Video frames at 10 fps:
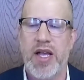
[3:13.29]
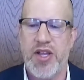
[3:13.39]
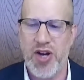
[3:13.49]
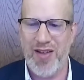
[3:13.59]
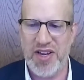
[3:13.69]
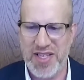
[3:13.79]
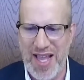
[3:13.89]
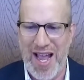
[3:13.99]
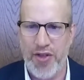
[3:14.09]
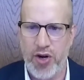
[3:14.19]
You're not allowed to
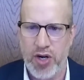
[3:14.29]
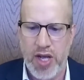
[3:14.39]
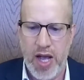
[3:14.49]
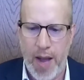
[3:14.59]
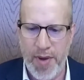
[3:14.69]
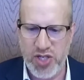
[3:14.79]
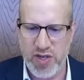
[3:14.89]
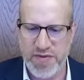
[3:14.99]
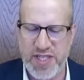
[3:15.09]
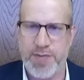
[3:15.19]
gather a bunch
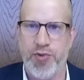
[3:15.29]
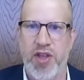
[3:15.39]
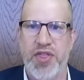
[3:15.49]
of disparate